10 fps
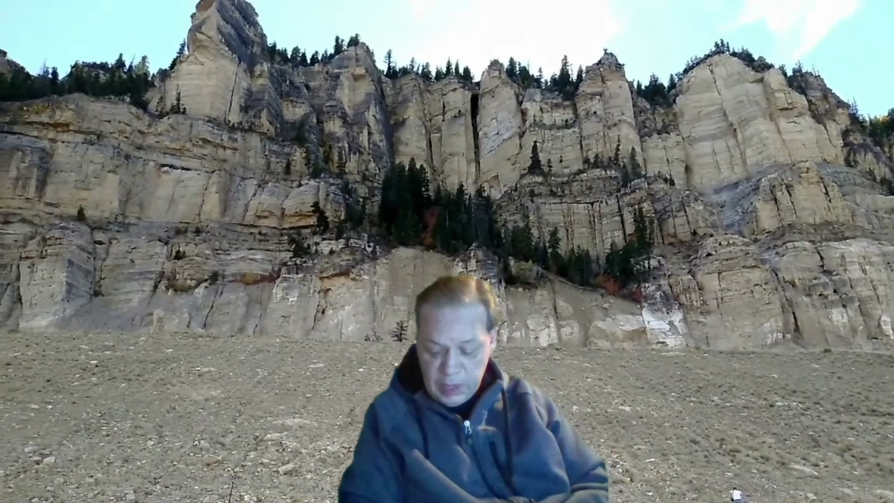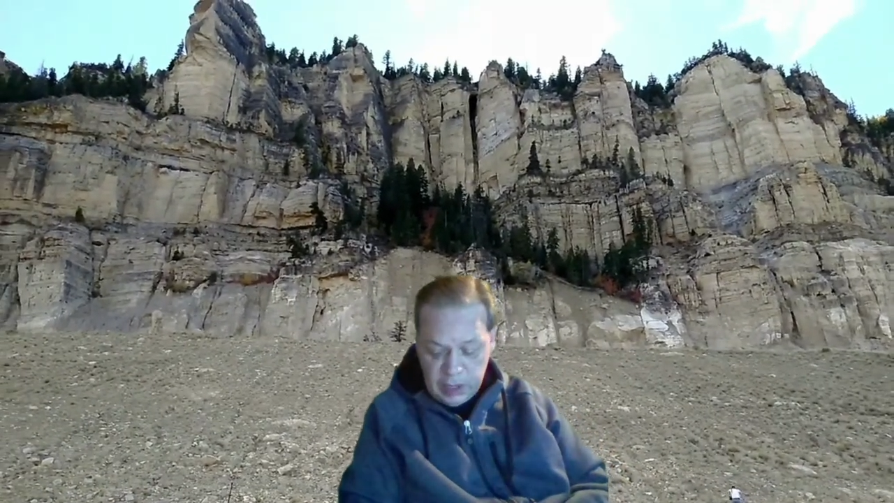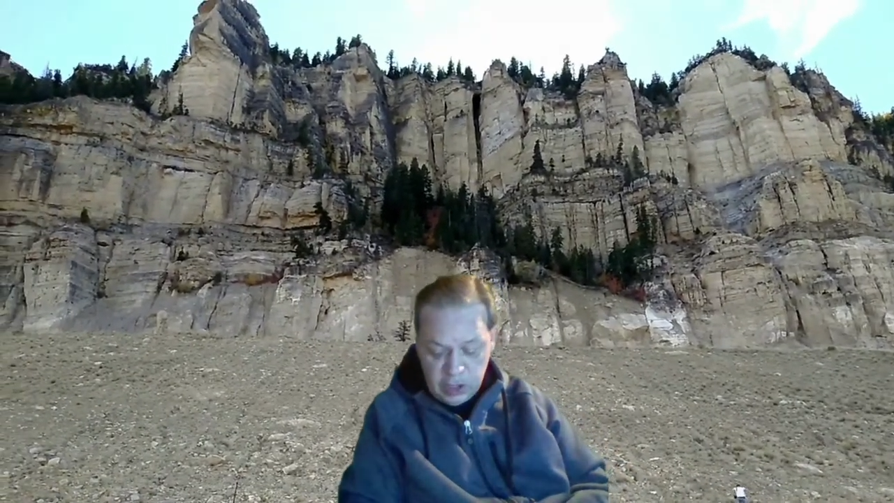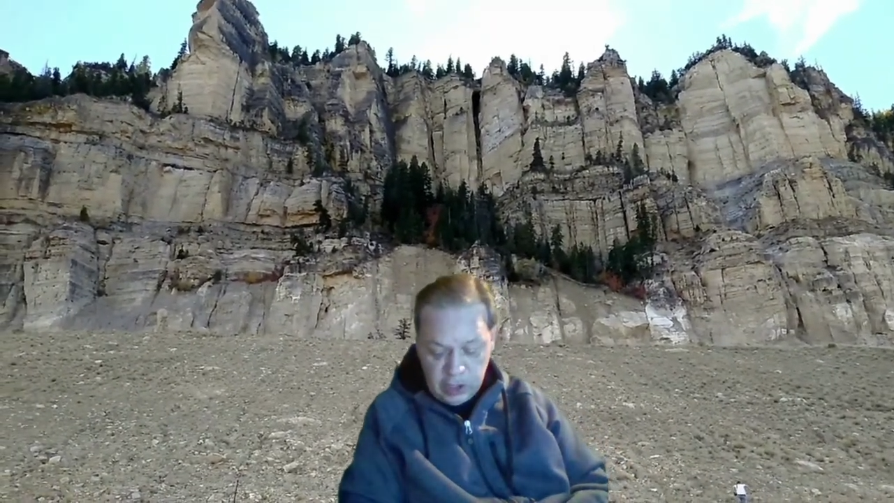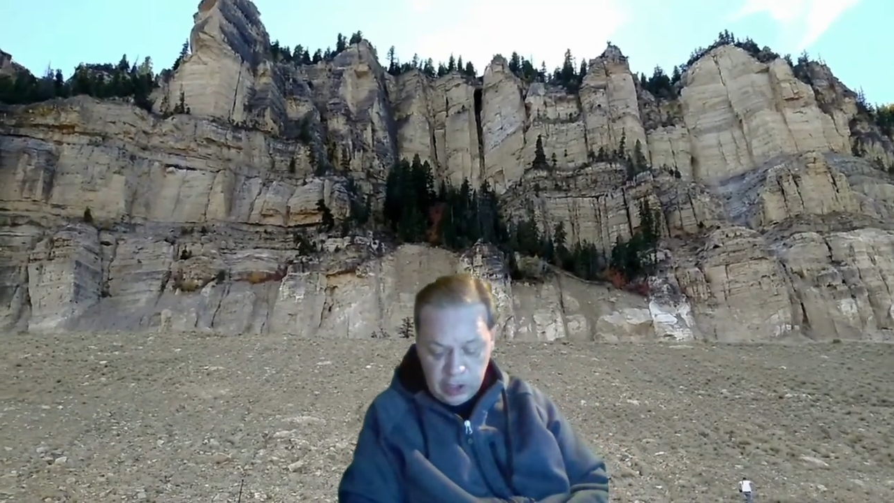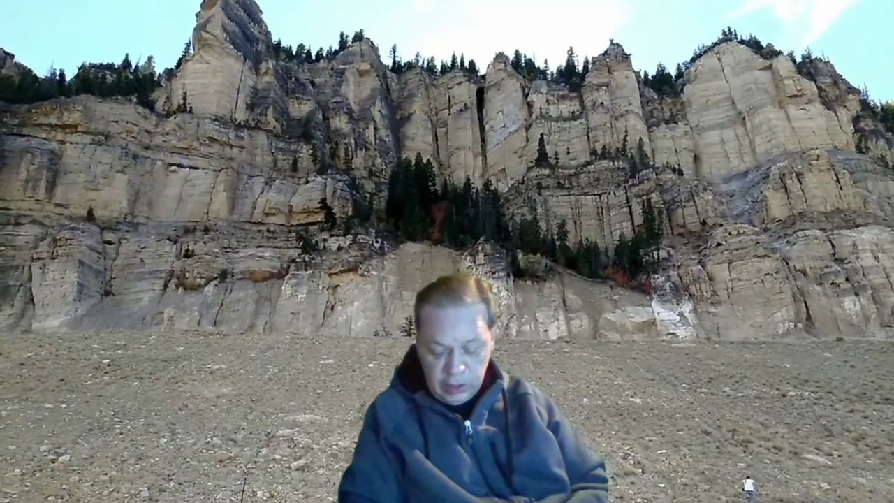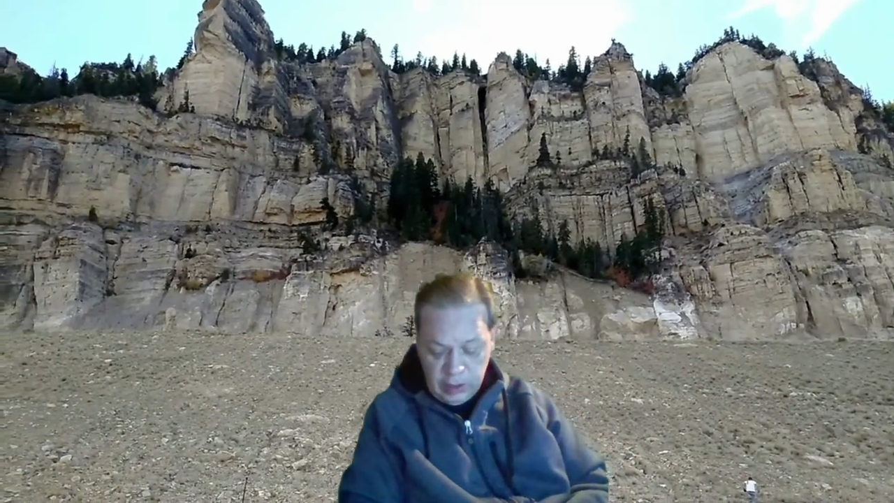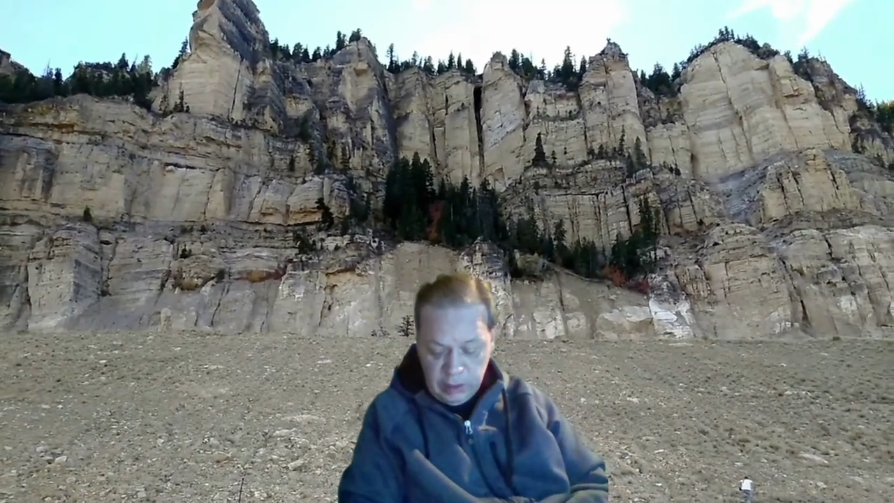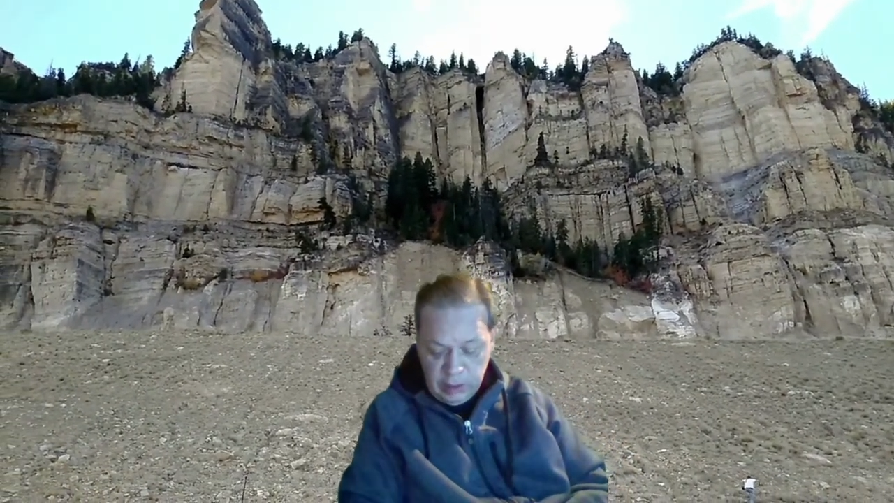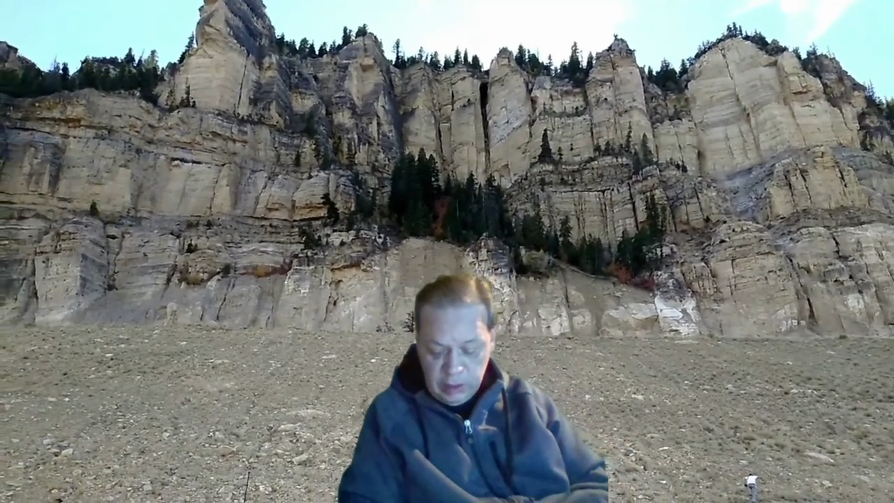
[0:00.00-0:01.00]
energy.
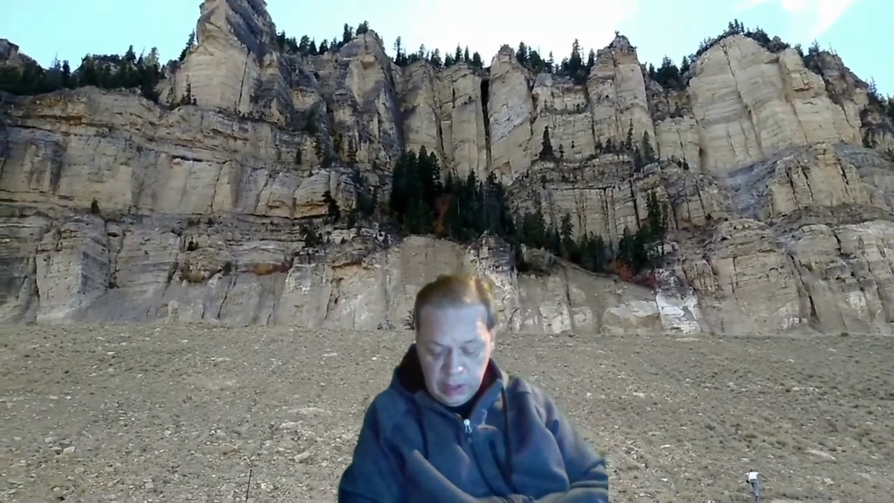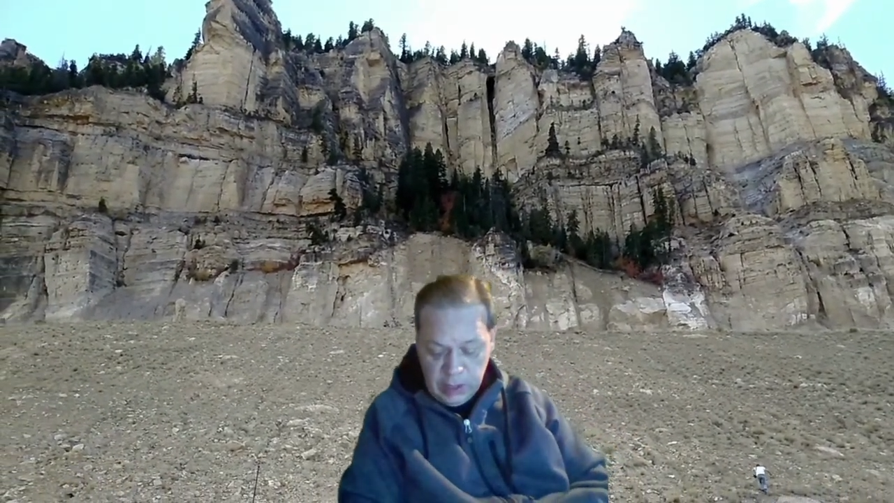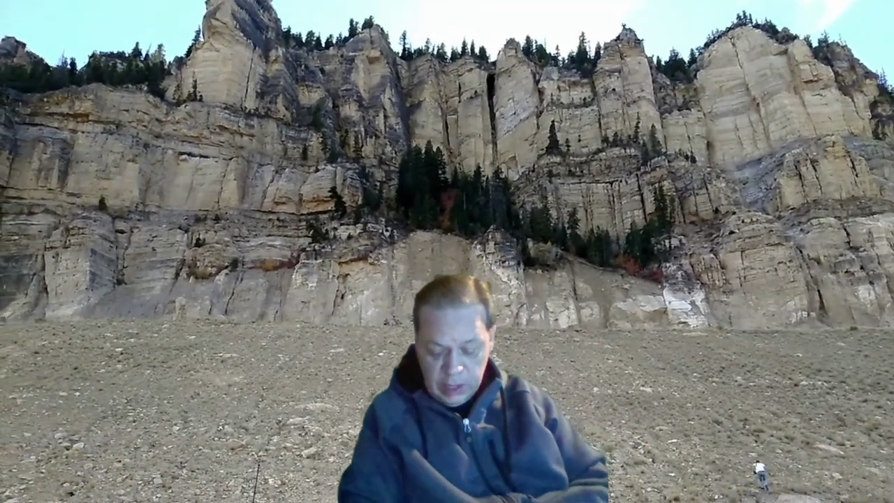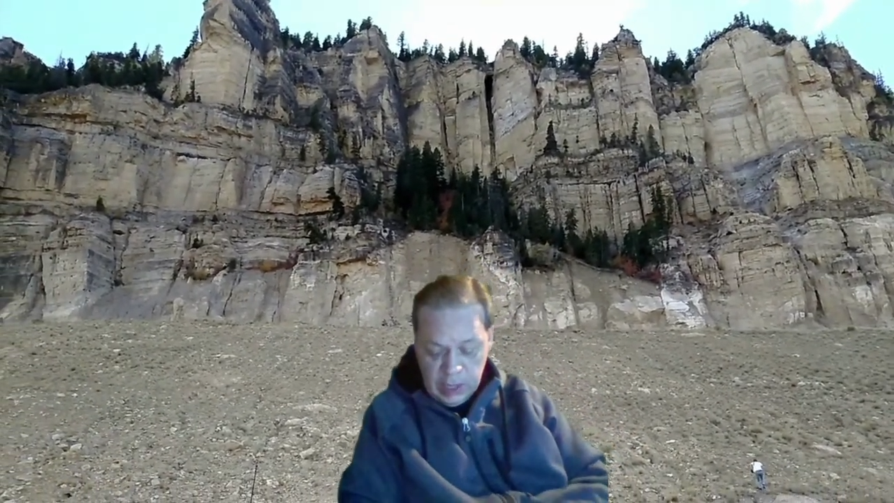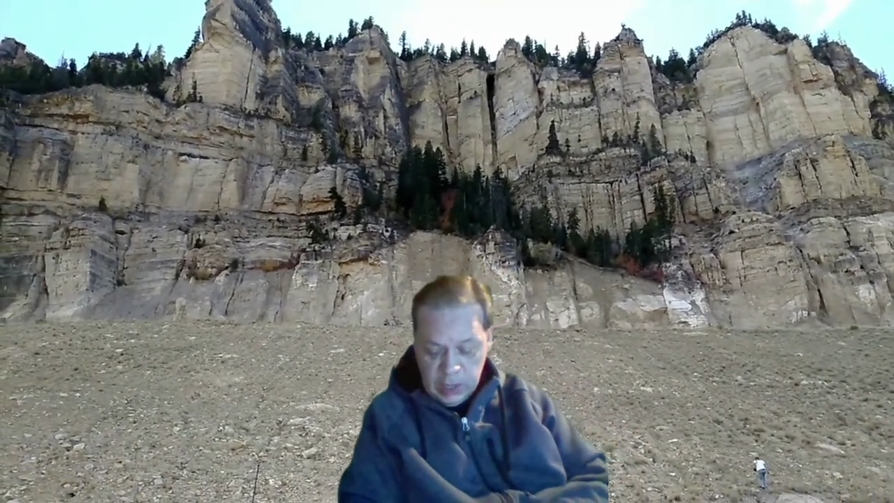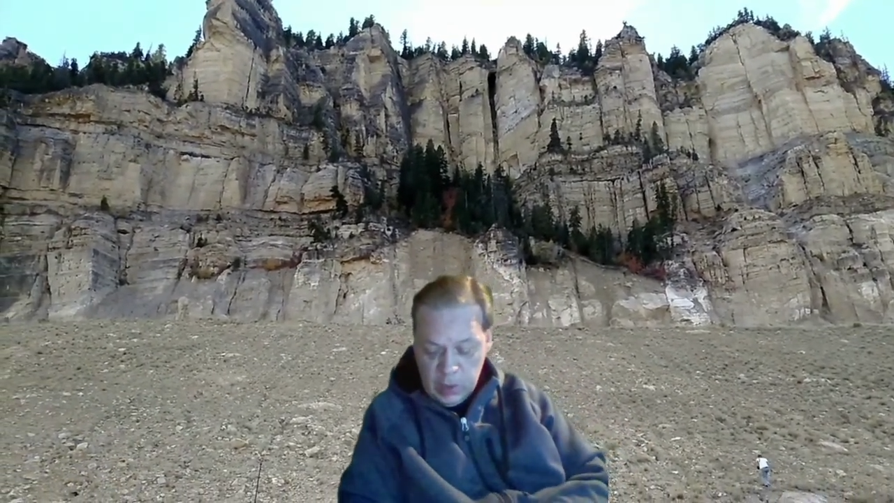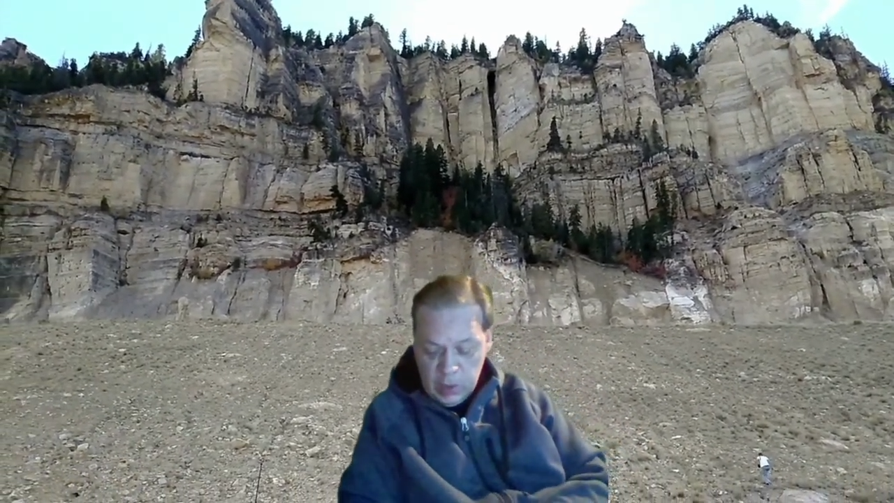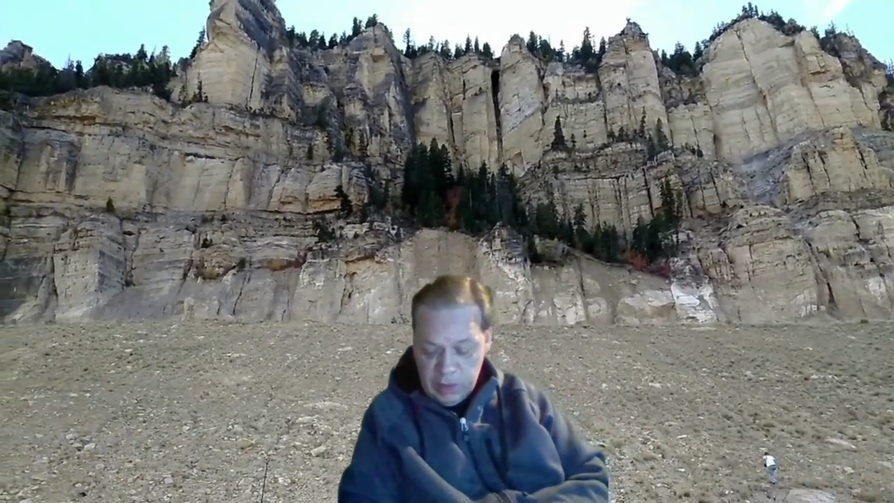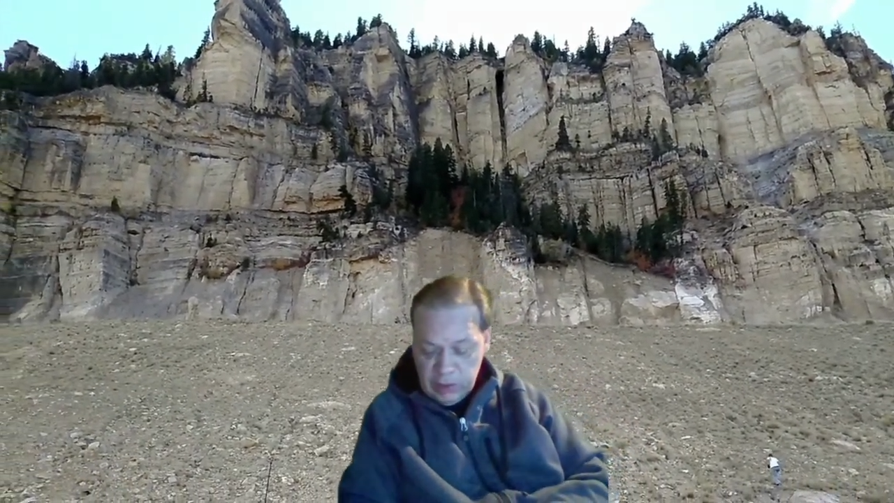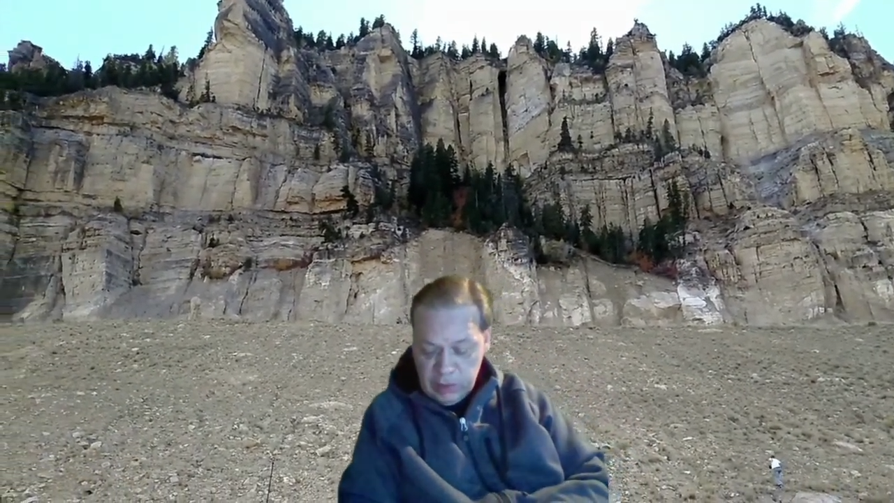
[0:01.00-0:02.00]
However,